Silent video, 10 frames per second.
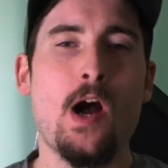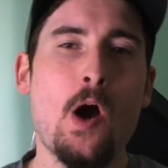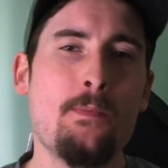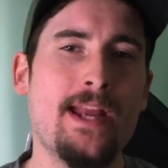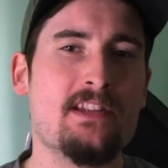
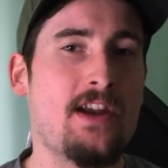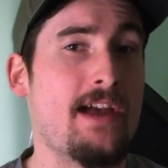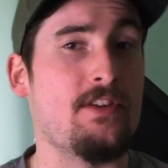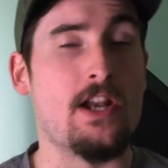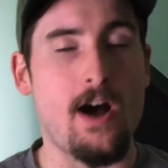Hope you guys are
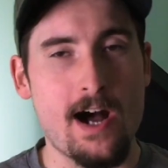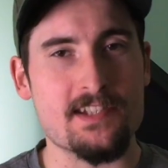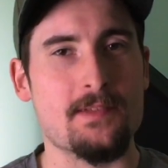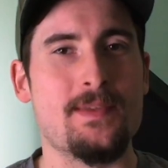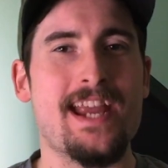having an
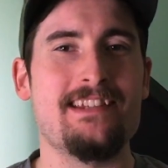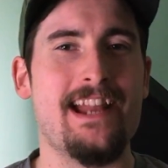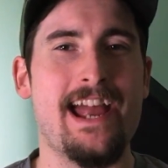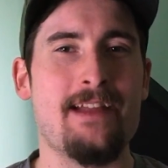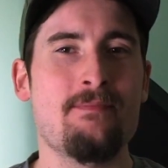awesome day
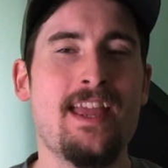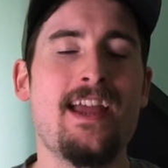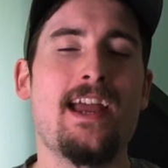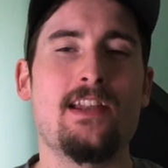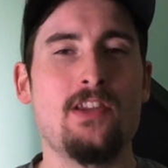today,
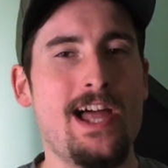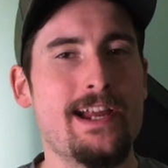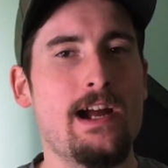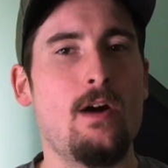and like